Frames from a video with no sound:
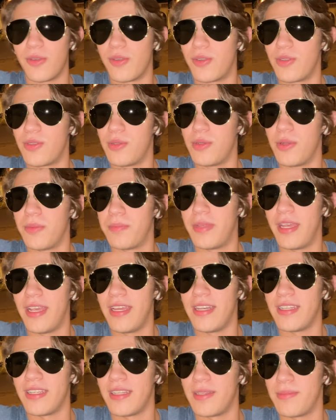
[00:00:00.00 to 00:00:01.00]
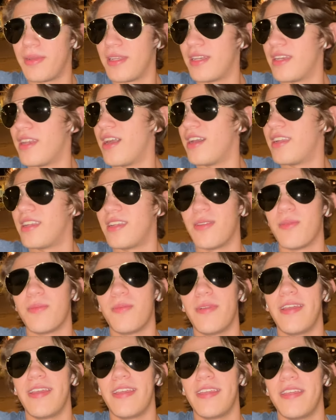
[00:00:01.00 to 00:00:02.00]
or you obtained it but not in a
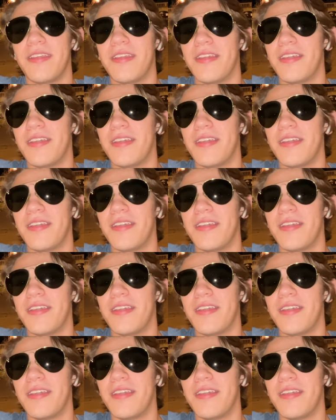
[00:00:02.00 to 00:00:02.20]
way